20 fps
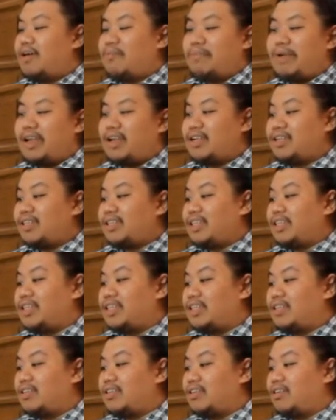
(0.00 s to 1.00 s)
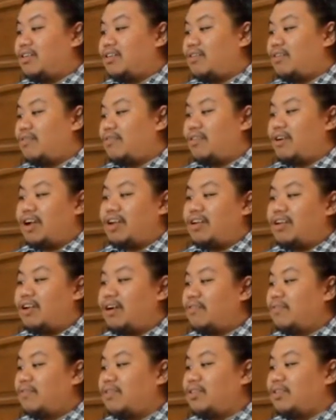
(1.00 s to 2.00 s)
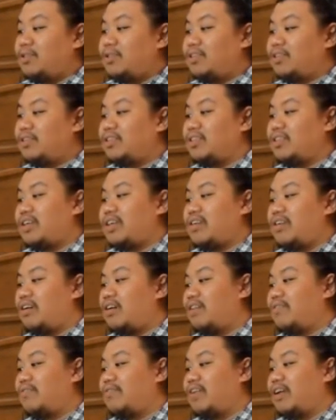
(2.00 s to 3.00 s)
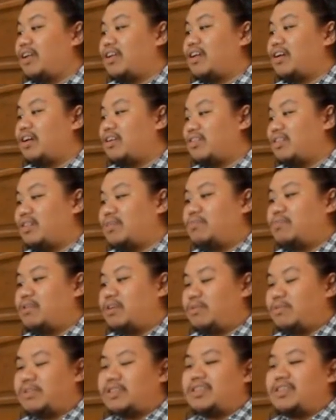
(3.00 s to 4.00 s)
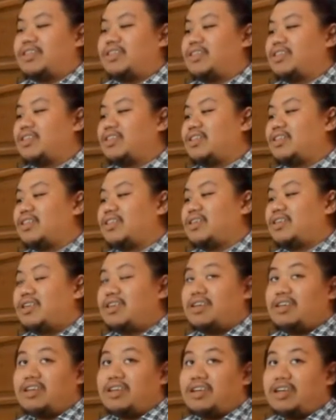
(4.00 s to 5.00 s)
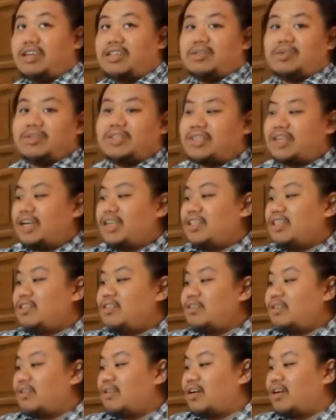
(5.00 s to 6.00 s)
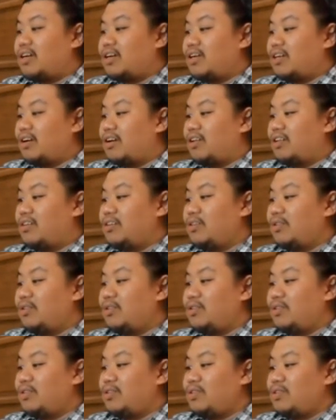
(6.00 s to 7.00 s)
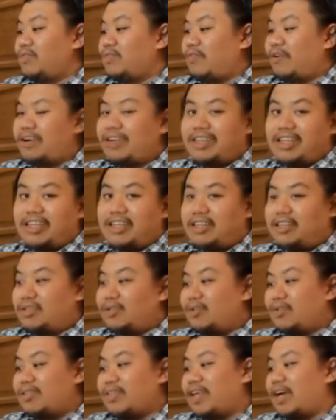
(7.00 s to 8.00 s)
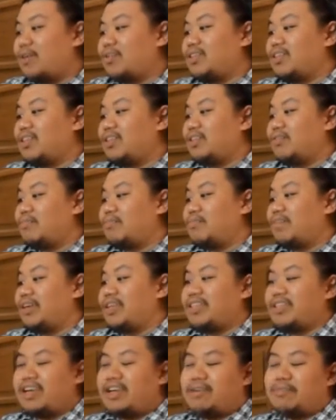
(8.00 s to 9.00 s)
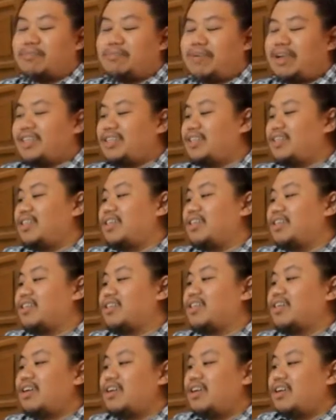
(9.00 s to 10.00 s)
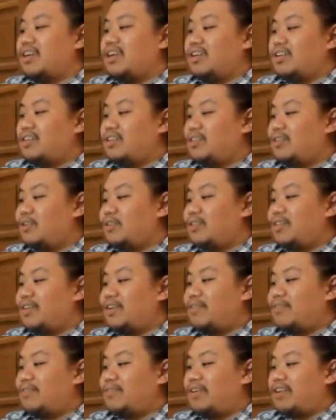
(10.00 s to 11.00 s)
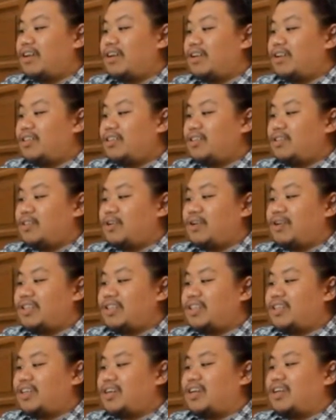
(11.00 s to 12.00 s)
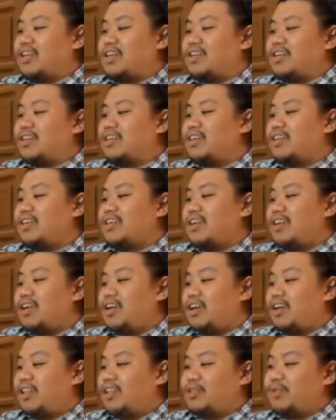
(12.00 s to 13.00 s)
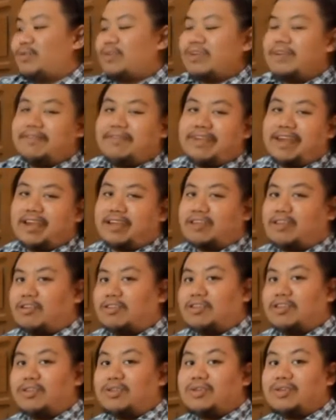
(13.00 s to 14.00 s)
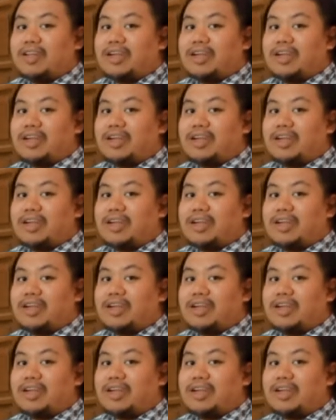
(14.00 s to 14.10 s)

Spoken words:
penalties, or unlawful use thereof and other purposes. It was signed into law on June 14, 2000 by then President Joseph Ejercito Estrada and took effect on June